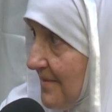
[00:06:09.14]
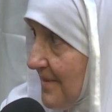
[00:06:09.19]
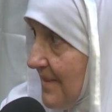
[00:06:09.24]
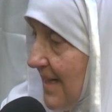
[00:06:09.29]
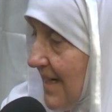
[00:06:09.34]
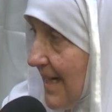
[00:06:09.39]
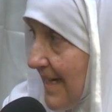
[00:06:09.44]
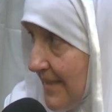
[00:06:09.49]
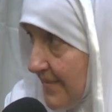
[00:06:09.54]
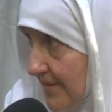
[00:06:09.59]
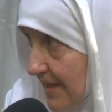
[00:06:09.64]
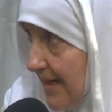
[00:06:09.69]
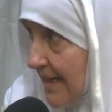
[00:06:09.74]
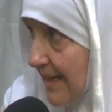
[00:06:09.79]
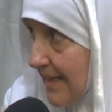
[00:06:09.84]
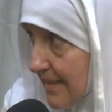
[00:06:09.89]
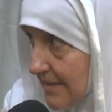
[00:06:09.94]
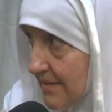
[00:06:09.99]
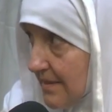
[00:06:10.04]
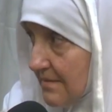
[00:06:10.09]

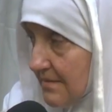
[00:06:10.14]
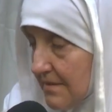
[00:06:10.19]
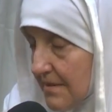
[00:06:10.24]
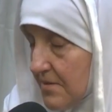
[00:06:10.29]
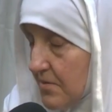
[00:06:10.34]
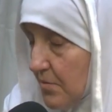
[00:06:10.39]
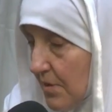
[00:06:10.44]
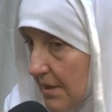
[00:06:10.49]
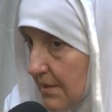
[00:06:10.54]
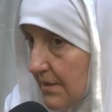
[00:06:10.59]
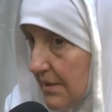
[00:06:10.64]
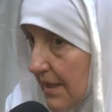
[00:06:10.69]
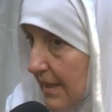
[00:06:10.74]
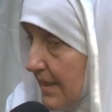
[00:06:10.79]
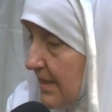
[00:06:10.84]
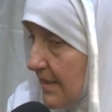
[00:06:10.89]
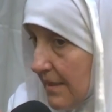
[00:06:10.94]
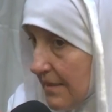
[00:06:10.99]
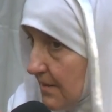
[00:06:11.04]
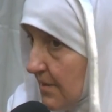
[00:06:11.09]
I attended one
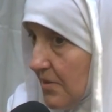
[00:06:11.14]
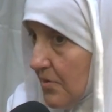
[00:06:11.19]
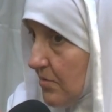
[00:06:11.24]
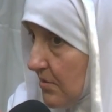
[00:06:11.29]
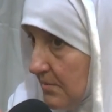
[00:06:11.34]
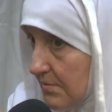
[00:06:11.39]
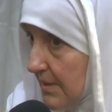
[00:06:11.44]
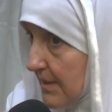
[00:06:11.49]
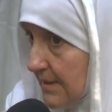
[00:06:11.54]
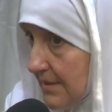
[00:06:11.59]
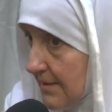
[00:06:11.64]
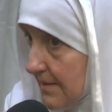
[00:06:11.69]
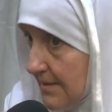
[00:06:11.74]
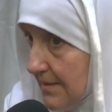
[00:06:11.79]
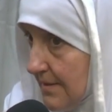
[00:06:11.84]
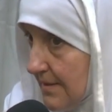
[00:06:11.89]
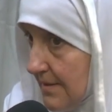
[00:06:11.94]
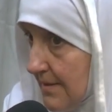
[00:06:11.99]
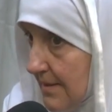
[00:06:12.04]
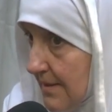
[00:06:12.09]
young woman.
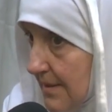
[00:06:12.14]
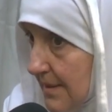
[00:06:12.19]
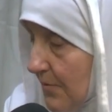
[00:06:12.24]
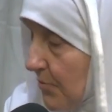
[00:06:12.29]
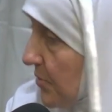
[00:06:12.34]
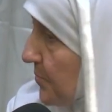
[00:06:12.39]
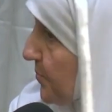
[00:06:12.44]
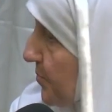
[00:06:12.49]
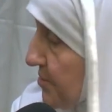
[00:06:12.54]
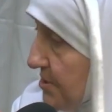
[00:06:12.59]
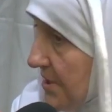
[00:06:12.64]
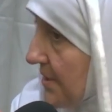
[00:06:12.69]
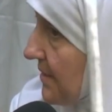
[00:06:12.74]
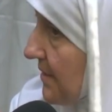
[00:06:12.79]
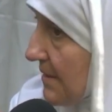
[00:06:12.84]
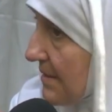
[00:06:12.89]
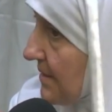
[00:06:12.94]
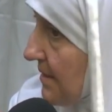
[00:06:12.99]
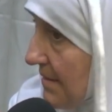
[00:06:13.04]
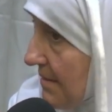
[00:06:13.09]
They were putting
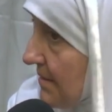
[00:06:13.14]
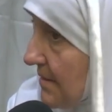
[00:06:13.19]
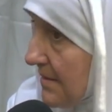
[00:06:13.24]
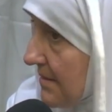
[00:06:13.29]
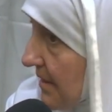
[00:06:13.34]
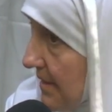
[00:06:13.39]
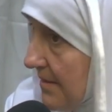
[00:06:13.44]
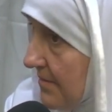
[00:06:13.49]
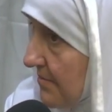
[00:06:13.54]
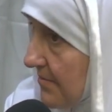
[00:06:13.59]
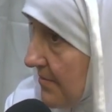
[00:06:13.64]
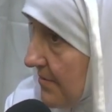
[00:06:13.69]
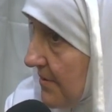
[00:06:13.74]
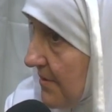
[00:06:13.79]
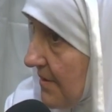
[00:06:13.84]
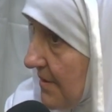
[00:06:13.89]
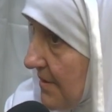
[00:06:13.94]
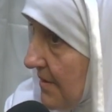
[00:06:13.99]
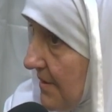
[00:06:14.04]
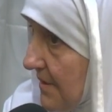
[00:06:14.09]
her in the grave,
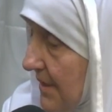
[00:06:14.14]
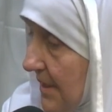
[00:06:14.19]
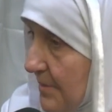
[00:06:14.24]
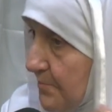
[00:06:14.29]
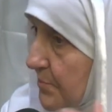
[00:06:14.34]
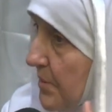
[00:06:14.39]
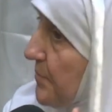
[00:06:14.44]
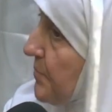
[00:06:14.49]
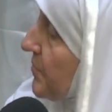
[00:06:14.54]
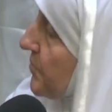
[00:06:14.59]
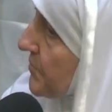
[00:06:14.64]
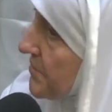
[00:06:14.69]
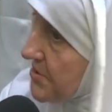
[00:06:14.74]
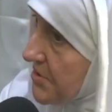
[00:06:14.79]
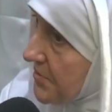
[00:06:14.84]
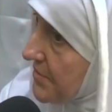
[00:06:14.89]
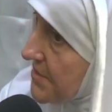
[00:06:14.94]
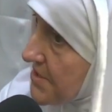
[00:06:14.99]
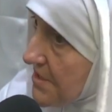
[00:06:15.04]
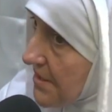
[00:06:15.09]
and people were
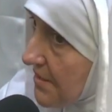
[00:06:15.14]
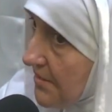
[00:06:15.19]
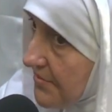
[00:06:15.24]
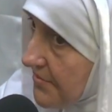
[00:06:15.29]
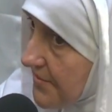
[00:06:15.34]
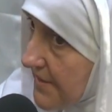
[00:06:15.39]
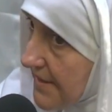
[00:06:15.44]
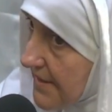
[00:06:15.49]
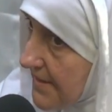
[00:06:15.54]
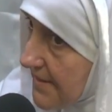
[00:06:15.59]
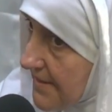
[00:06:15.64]
doing selfie.